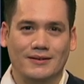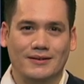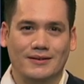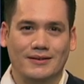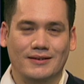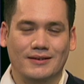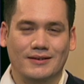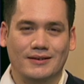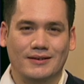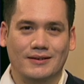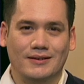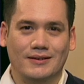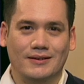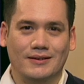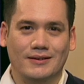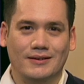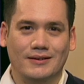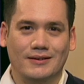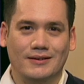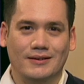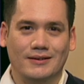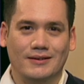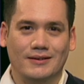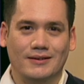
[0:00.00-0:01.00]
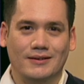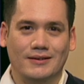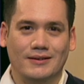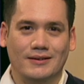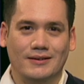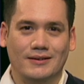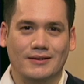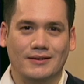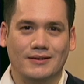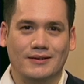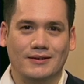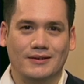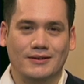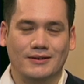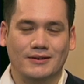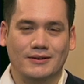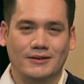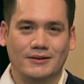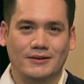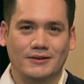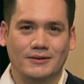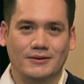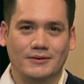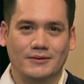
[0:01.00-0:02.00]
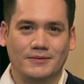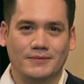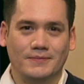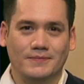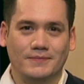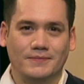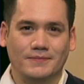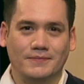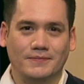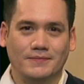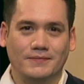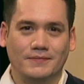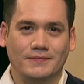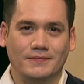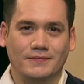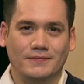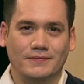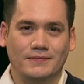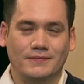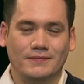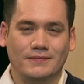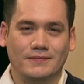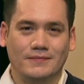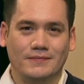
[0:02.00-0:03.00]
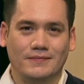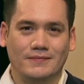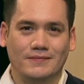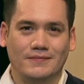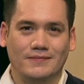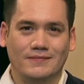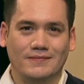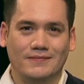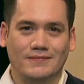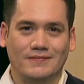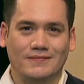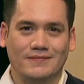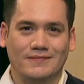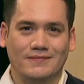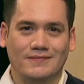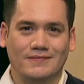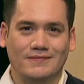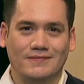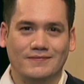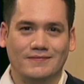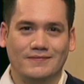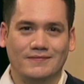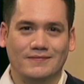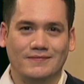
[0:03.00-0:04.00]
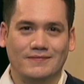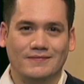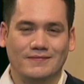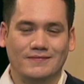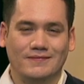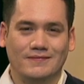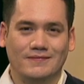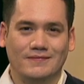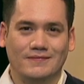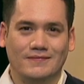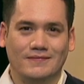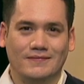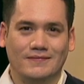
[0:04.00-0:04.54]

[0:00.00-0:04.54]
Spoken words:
No words are spoken by the person on screen.